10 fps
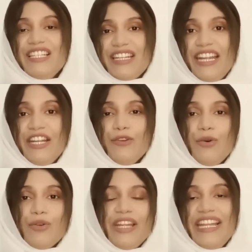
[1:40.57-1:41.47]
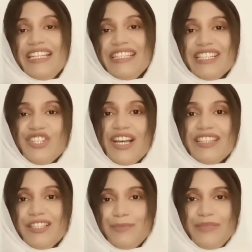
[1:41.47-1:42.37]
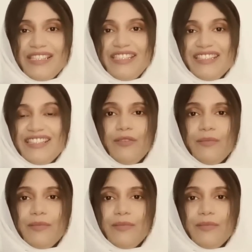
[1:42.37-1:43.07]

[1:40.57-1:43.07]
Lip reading: trade or any such other business.